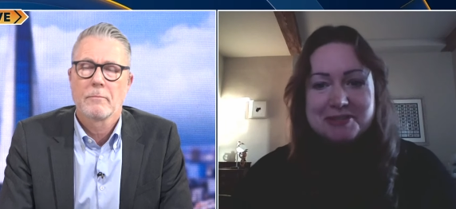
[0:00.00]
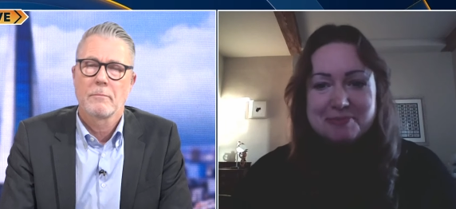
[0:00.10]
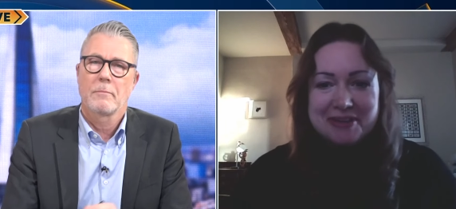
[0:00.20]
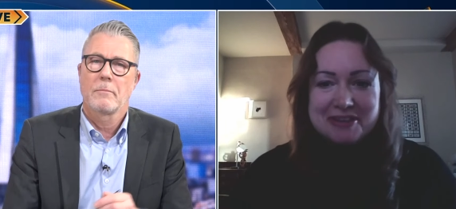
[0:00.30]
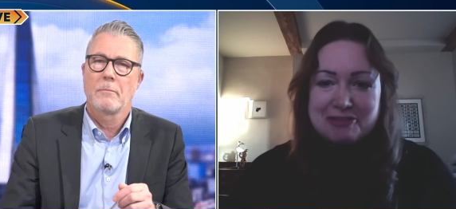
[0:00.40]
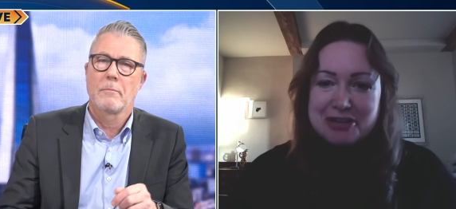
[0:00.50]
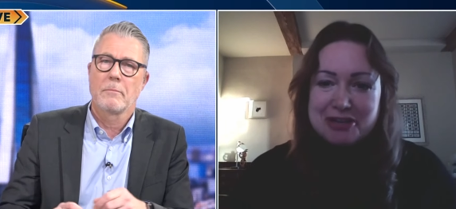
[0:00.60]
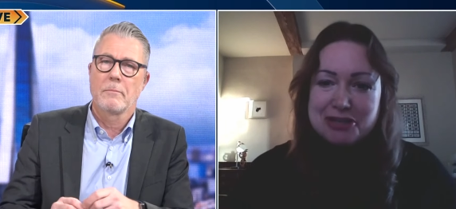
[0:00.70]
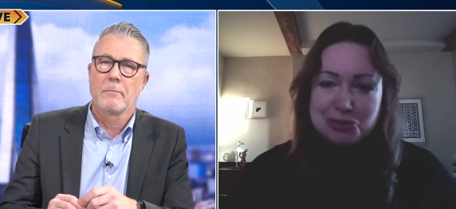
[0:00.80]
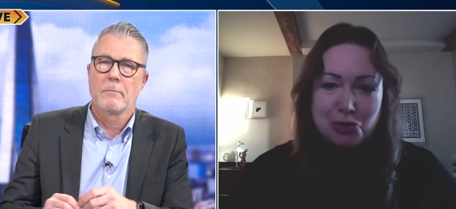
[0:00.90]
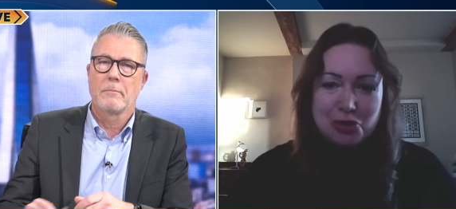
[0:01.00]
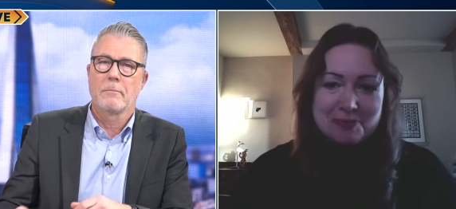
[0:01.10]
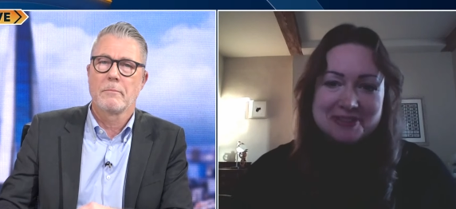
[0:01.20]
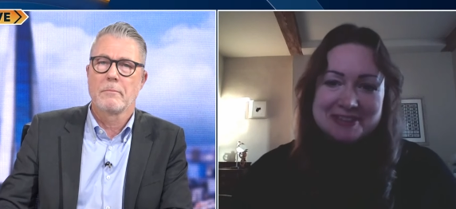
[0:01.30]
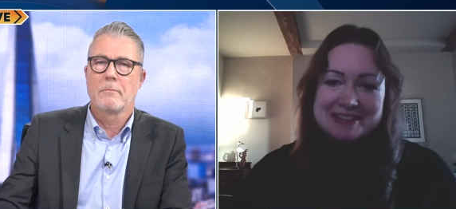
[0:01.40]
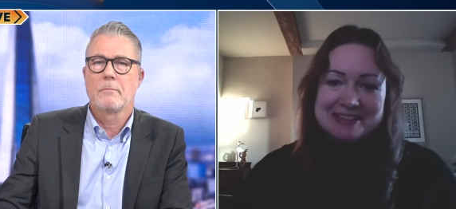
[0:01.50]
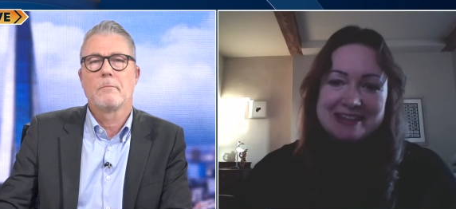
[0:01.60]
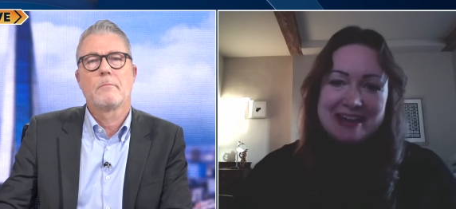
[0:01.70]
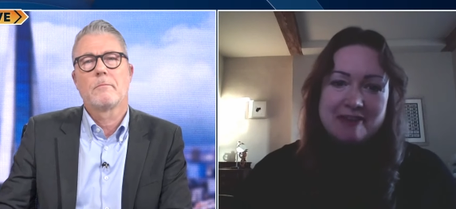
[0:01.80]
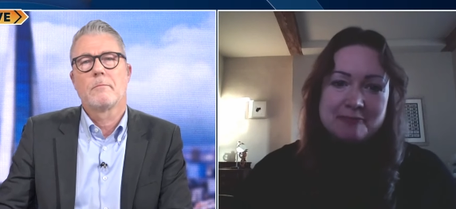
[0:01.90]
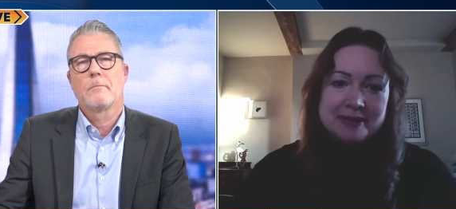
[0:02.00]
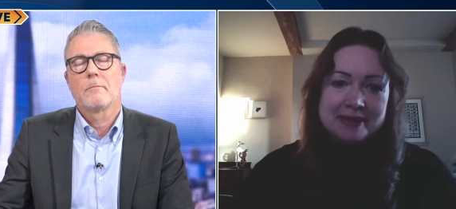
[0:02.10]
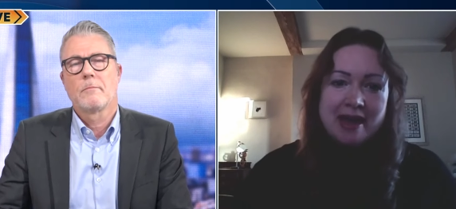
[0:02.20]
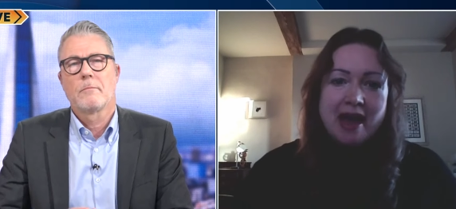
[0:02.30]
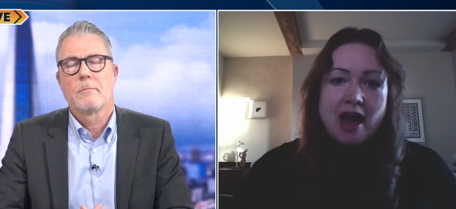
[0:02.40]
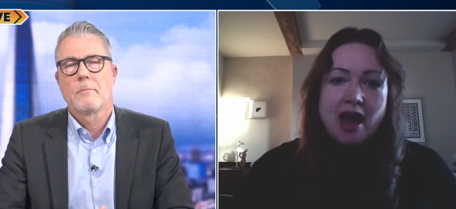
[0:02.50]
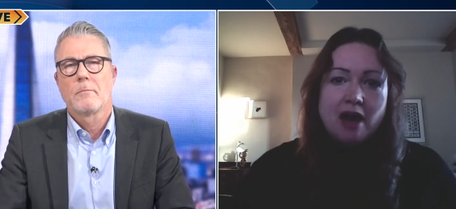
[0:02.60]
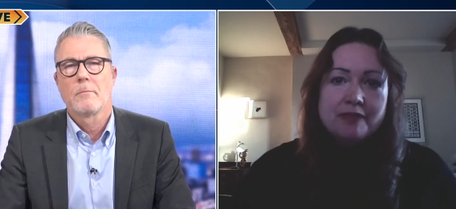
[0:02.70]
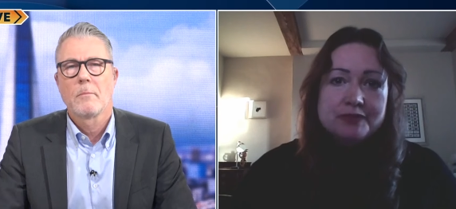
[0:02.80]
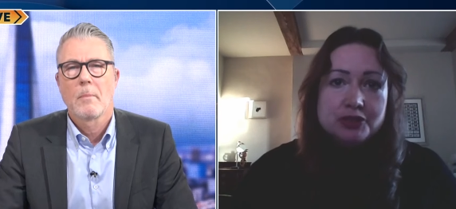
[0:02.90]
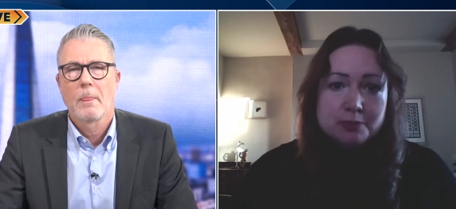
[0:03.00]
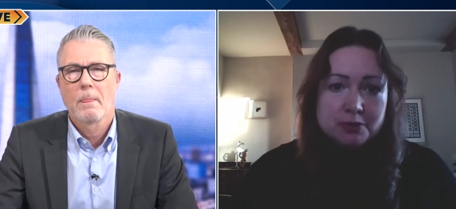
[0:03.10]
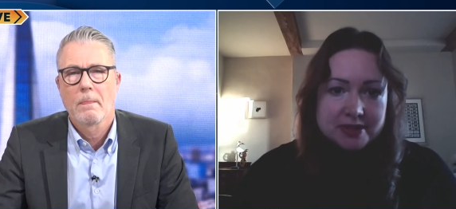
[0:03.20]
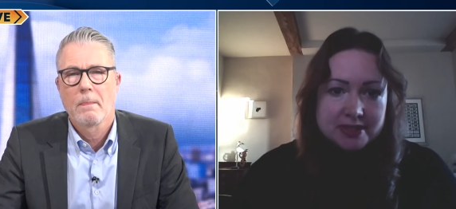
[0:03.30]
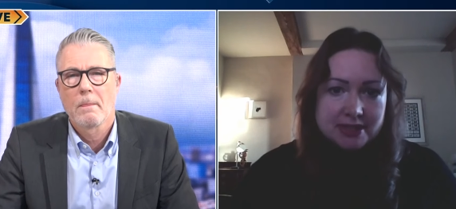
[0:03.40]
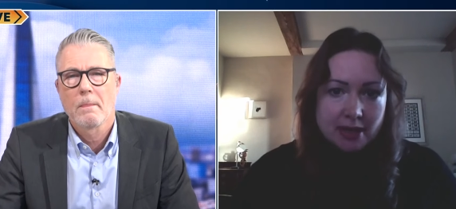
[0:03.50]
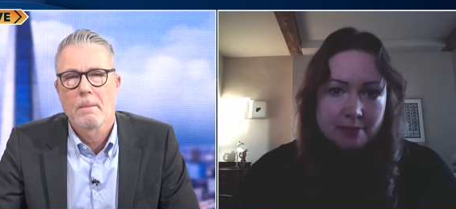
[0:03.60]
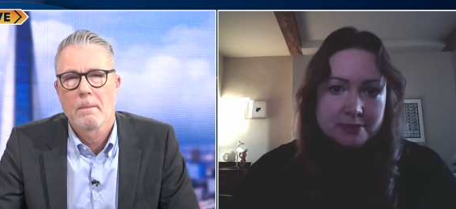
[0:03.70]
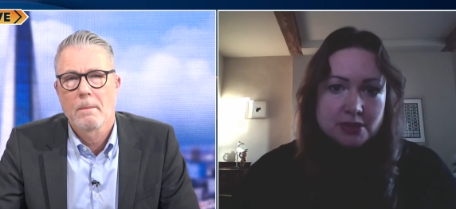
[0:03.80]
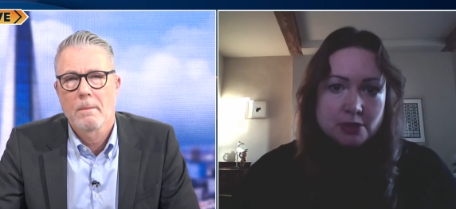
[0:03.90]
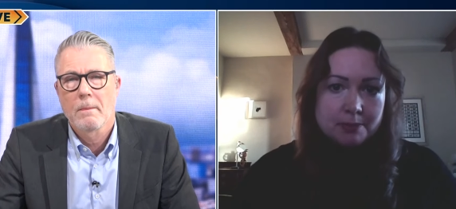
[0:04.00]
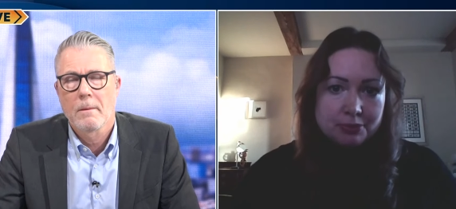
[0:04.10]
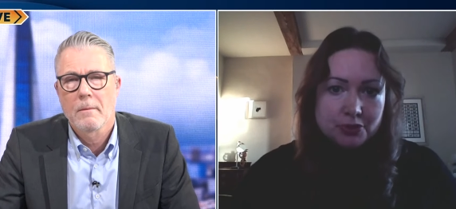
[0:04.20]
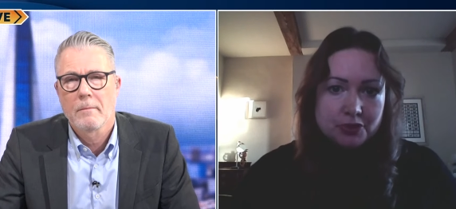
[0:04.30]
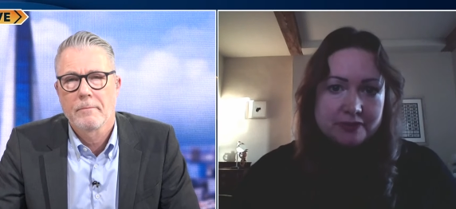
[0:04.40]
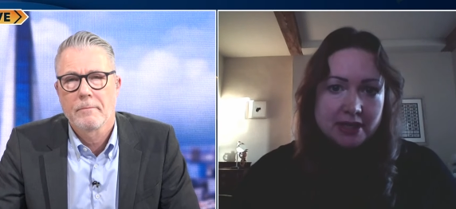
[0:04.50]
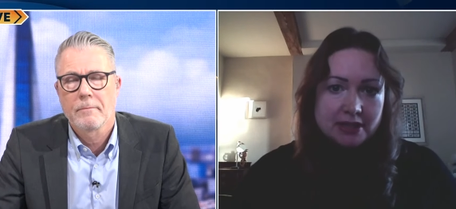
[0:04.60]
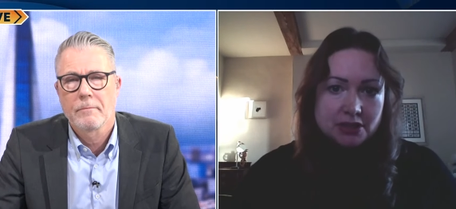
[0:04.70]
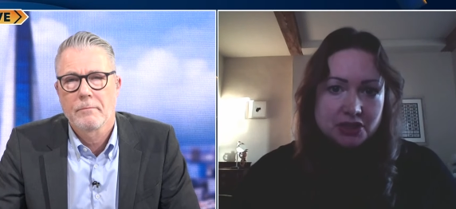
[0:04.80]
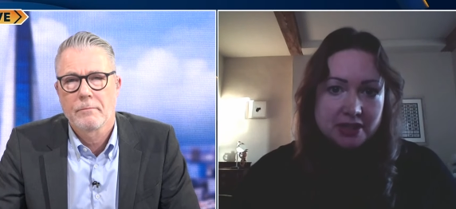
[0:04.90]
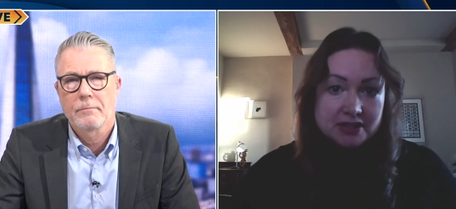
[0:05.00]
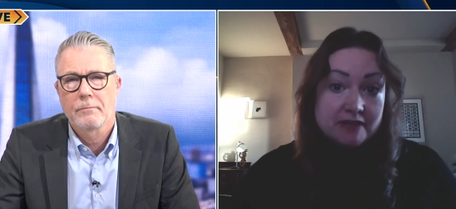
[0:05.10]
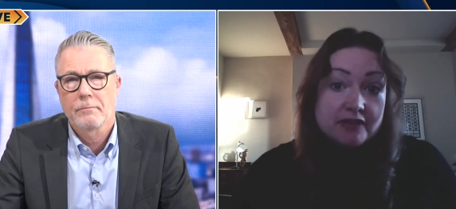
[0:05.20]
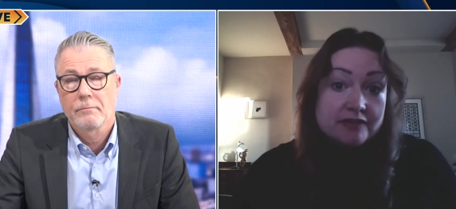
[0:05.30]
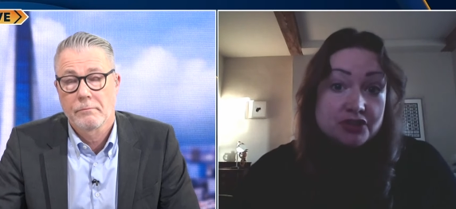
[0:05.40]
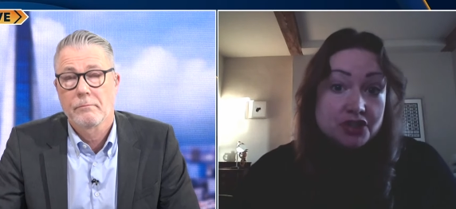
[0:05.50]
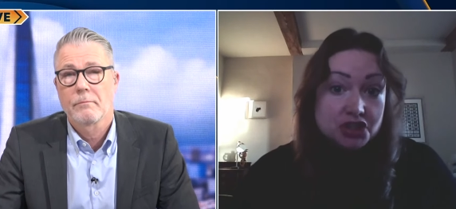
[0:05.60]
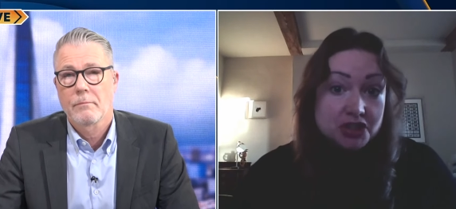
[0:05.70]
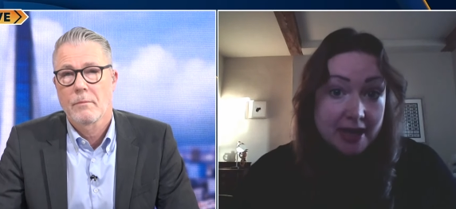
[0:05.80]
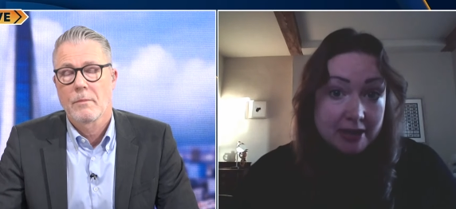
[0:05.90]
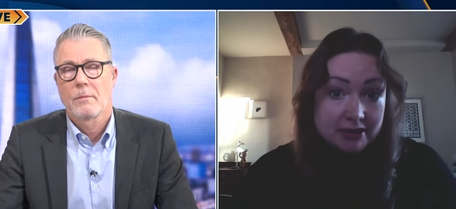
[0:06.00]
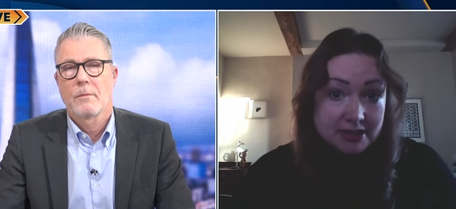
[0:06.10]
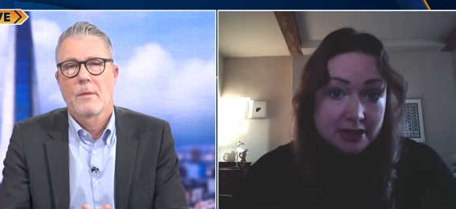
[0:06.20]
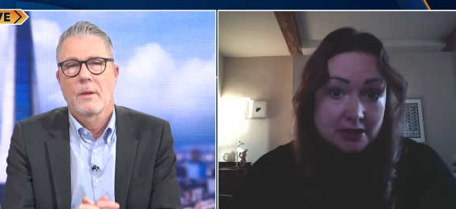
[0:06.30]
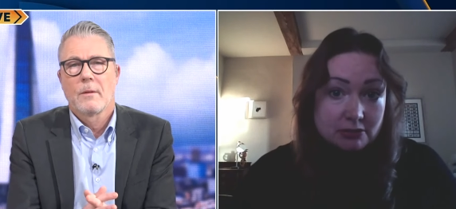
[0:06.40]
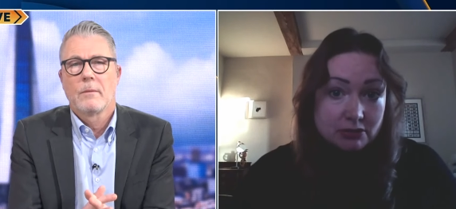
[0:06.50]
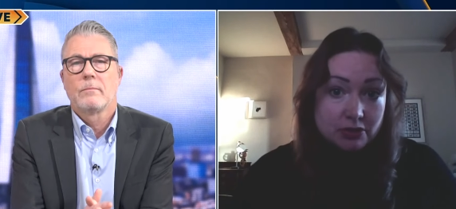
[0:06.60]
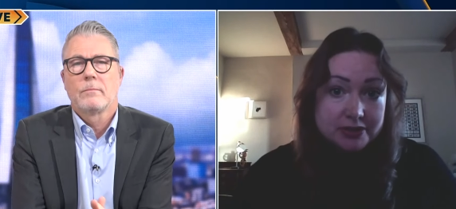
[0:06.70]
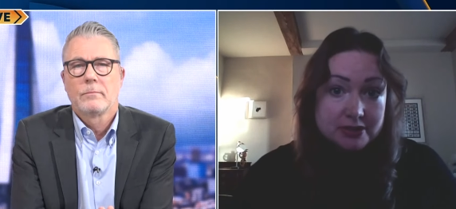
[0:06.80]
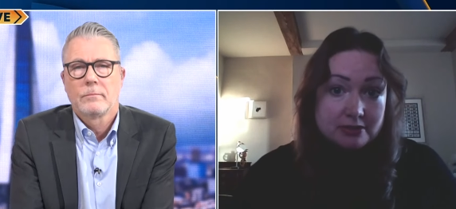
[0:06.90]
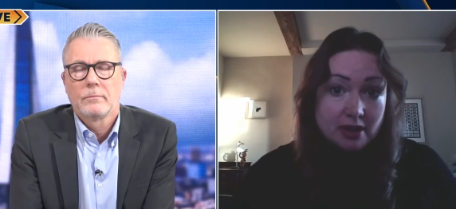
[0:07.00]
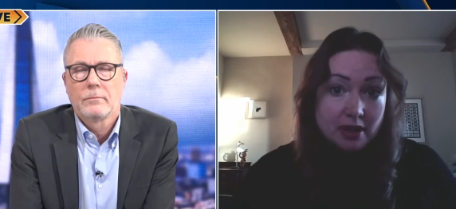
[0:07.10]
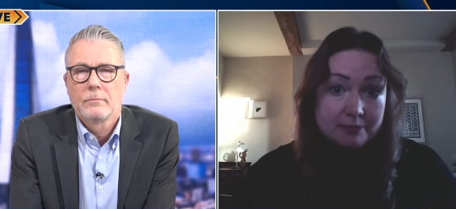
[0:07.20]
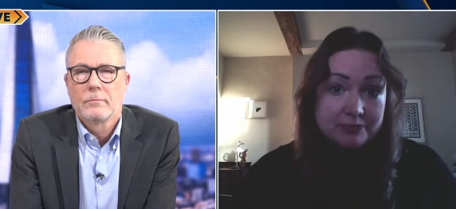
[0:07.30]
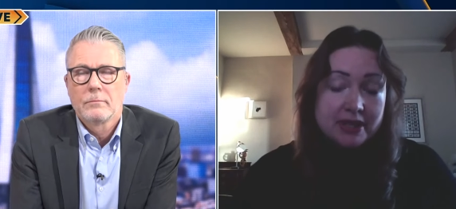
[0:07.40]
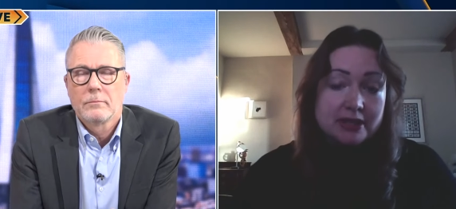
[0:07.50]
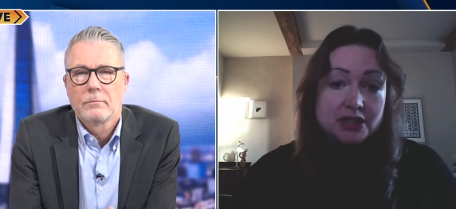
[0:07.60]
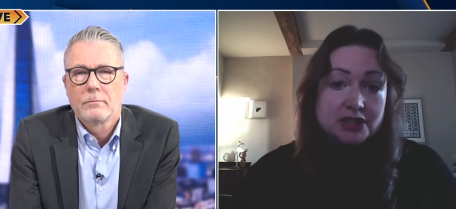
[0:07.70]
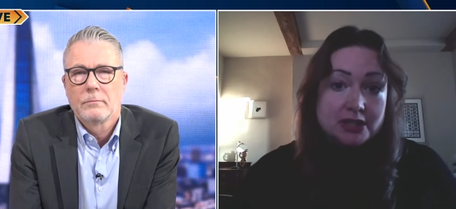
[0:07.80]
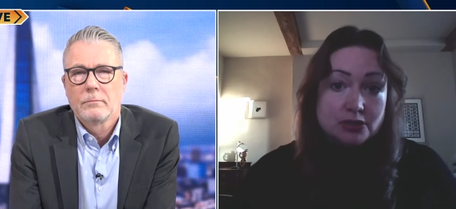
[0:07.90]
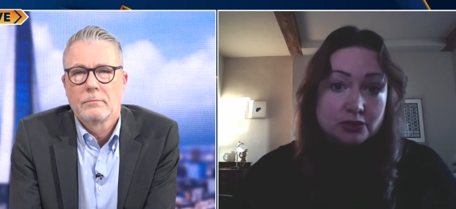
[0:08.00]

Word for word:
Speaker 1: me great joy because I think there have been numerous attempts to improve data, sh- even just sharing data across um, the NHS, not